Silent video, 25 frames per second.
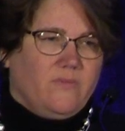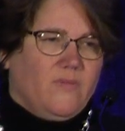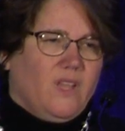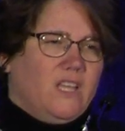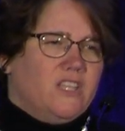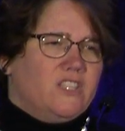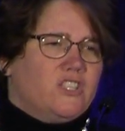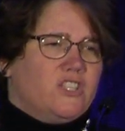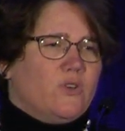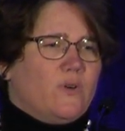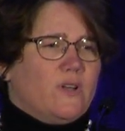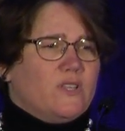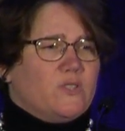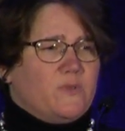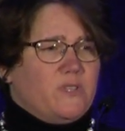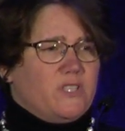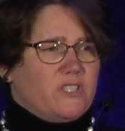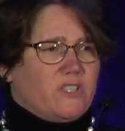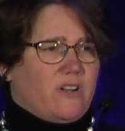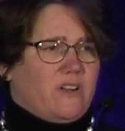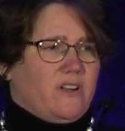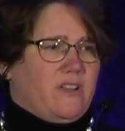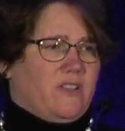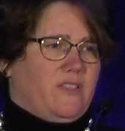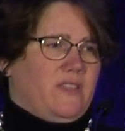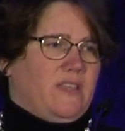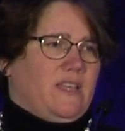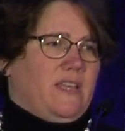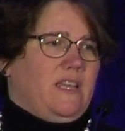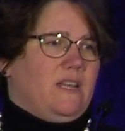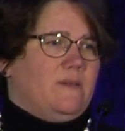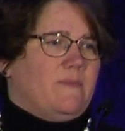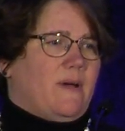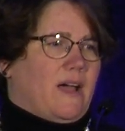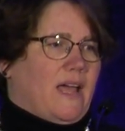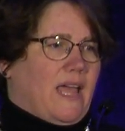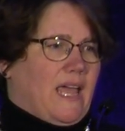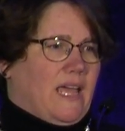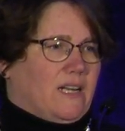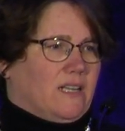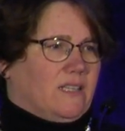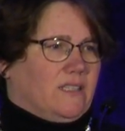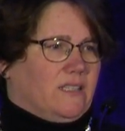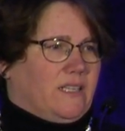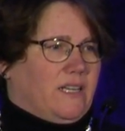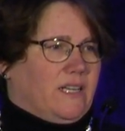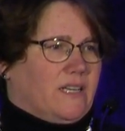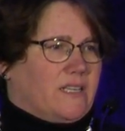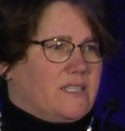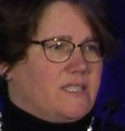And so as we started thinking about
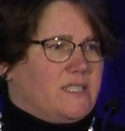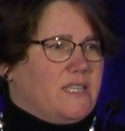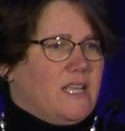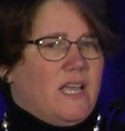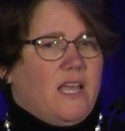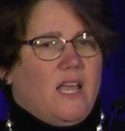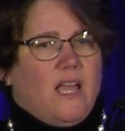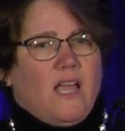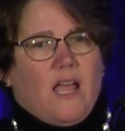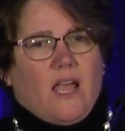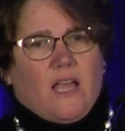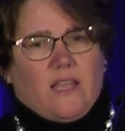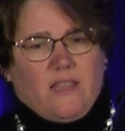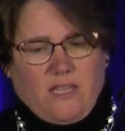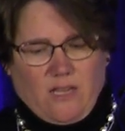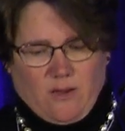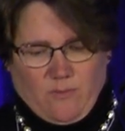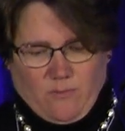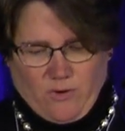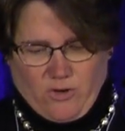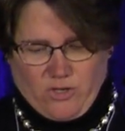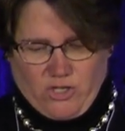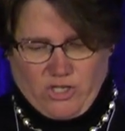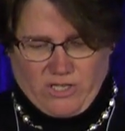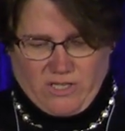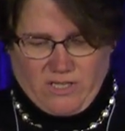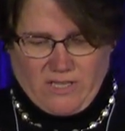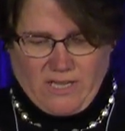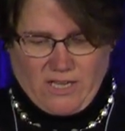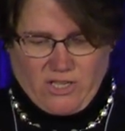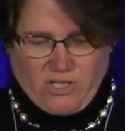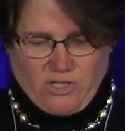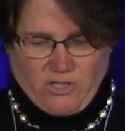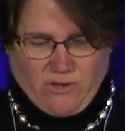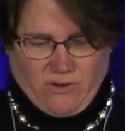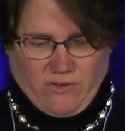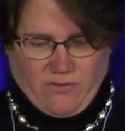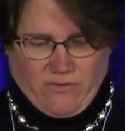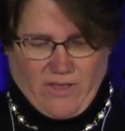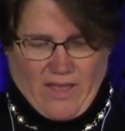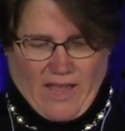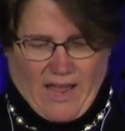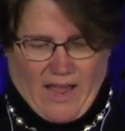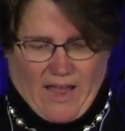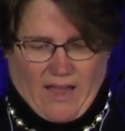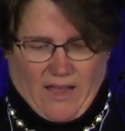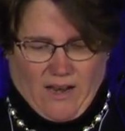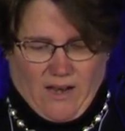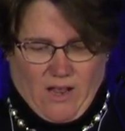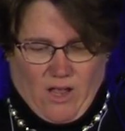analytics and the emergent nature of
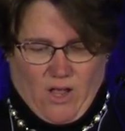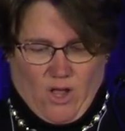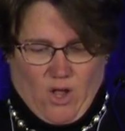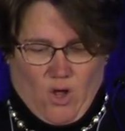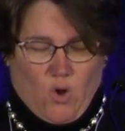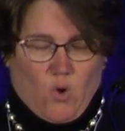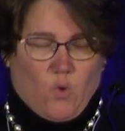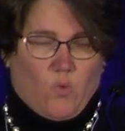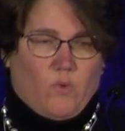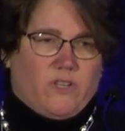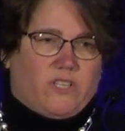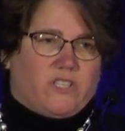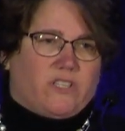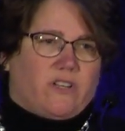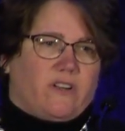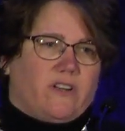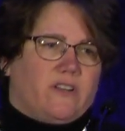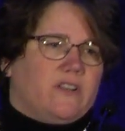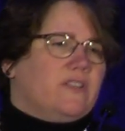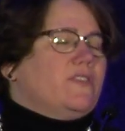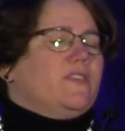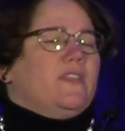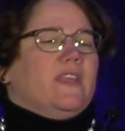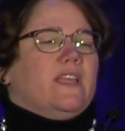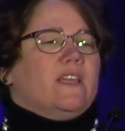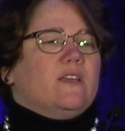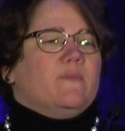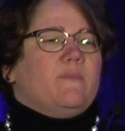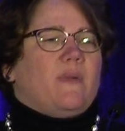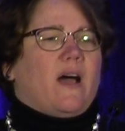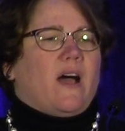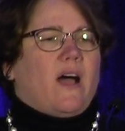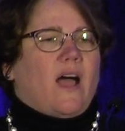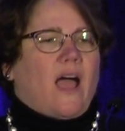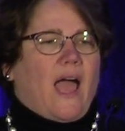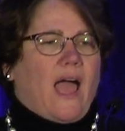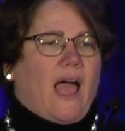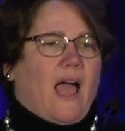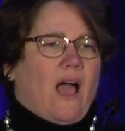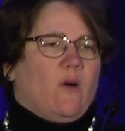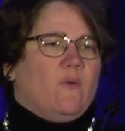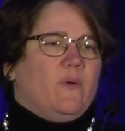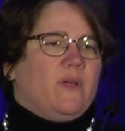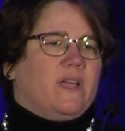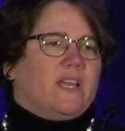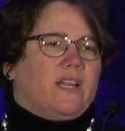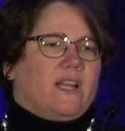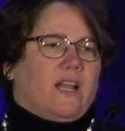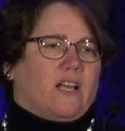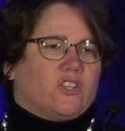that, we started to think about how
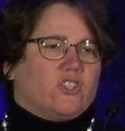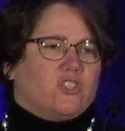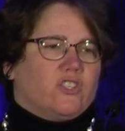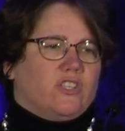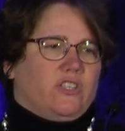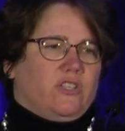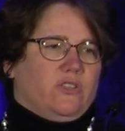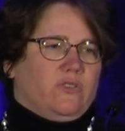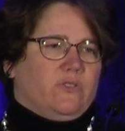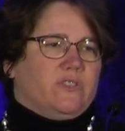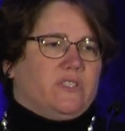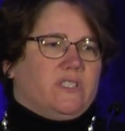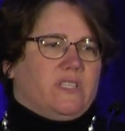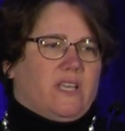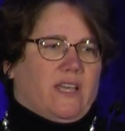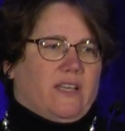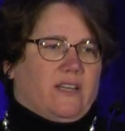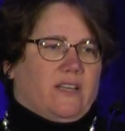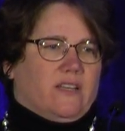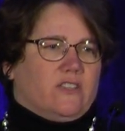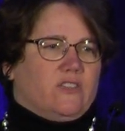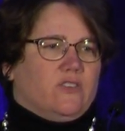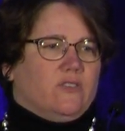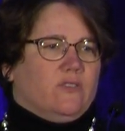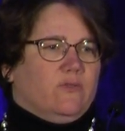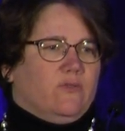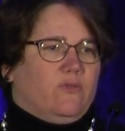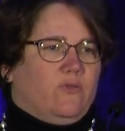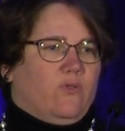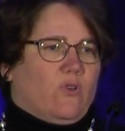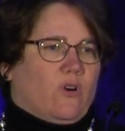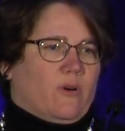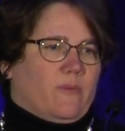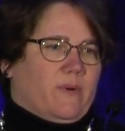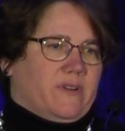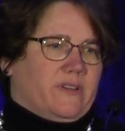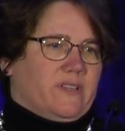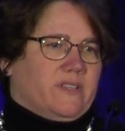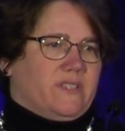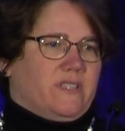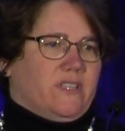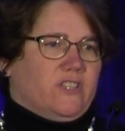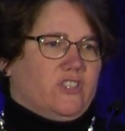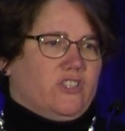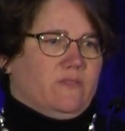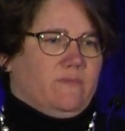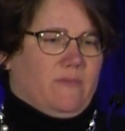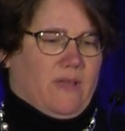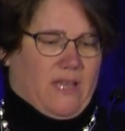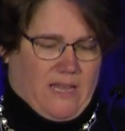we could actually use data to inform our
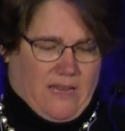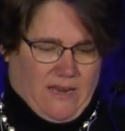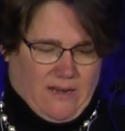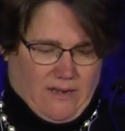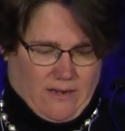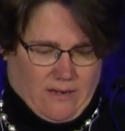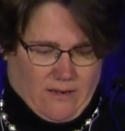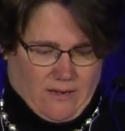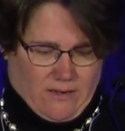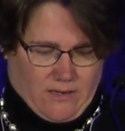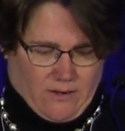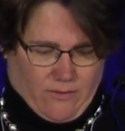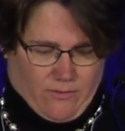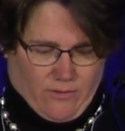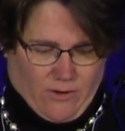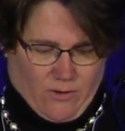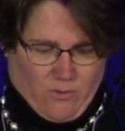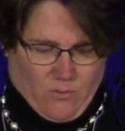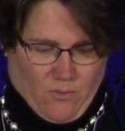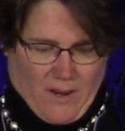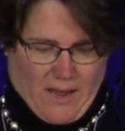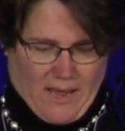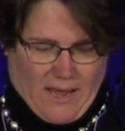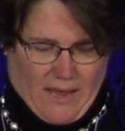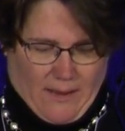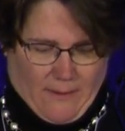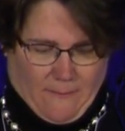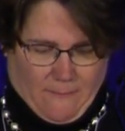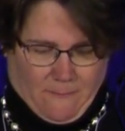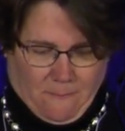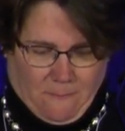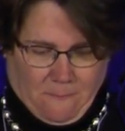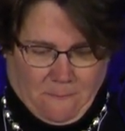decision-making in a different way.